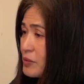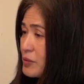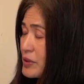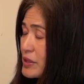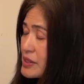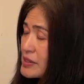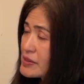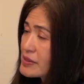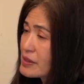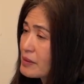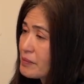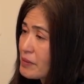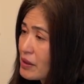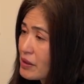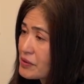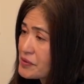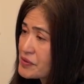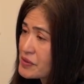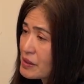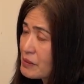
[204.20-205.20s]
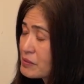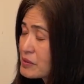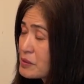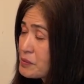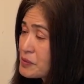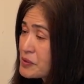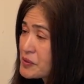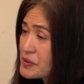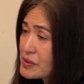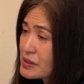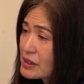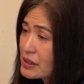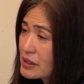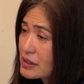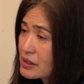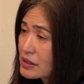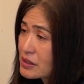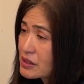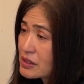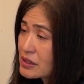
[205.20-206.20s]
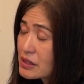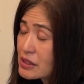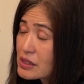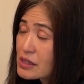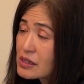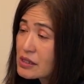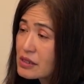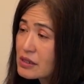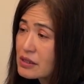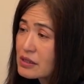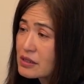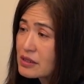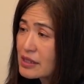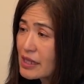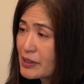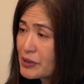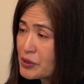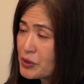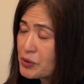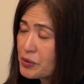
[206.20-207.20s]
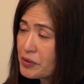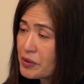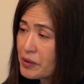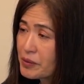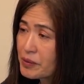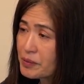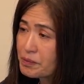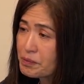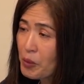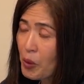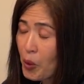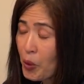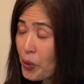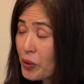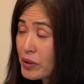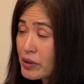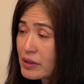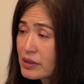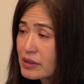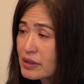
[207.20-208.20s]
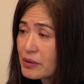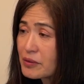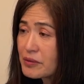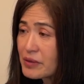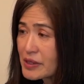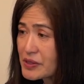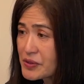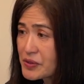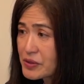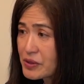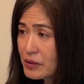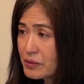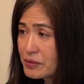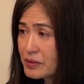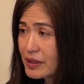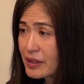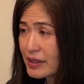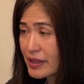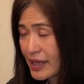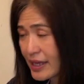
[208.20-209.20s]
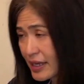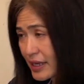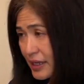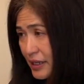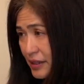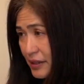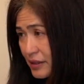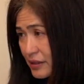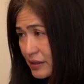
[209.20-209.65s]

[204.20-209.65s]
when it's about 70% cooked, then you pour the rest of the egg.